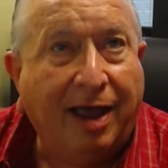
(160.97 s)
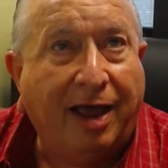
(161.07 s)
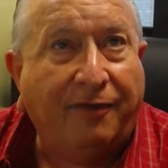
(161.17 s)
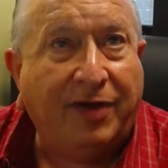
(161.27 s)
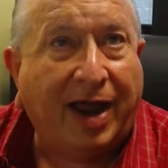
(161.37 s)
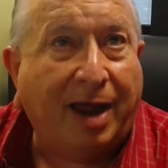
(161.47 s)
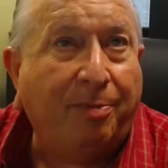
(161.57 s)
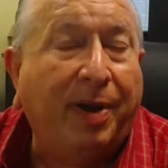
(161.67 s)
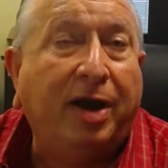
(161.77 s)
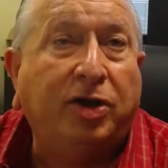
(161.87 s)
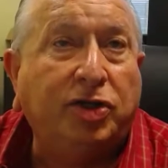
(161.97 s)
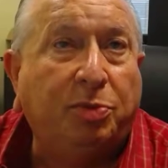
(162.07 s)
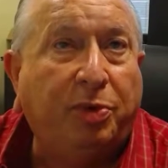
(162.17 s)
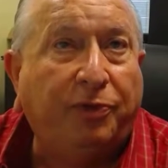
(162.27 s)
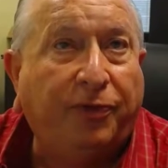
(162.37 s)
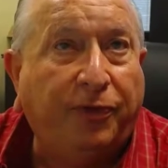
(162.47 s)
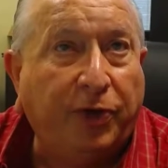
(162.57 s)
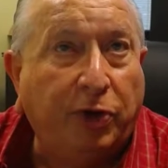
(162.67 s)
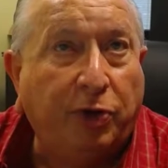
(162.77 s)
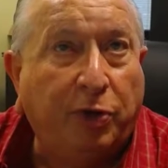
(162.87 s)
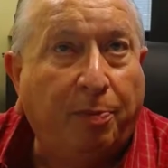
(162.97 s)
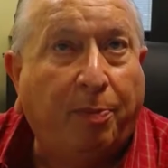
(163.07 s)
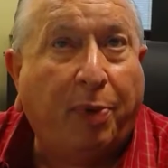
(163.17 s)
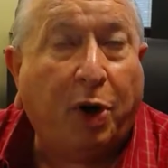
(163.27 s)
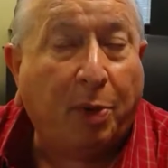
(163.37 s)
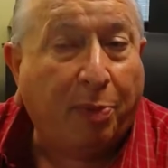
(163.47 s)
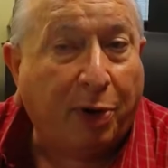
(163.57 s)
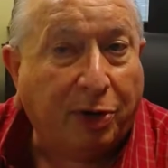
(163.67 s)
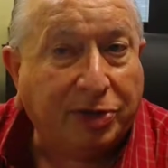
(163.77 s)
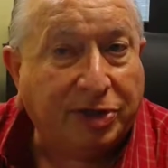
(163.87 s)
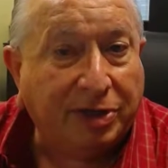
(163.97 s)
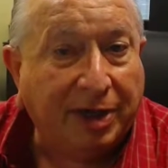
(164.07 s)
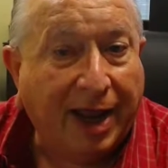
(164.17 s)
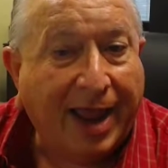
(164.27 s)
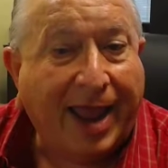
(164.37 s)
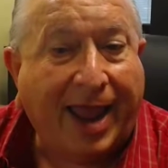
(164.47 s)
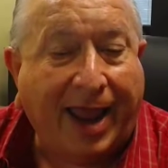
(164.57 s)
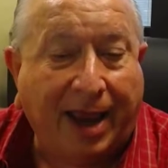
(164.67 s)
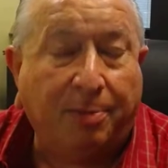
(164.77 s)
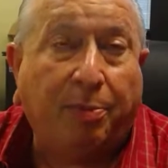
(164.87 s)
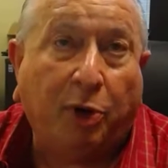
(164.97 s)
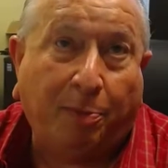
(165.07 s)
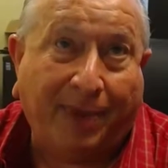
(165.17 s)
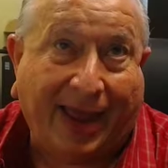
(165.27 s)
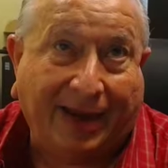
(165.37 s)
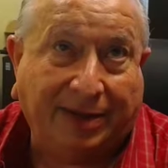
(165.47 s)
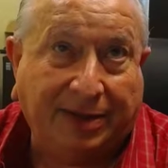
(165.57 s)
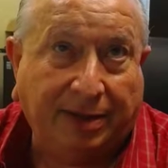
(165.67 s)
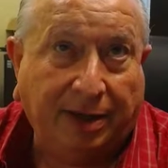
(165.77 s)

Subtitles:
of non-perishable food per person and per pet.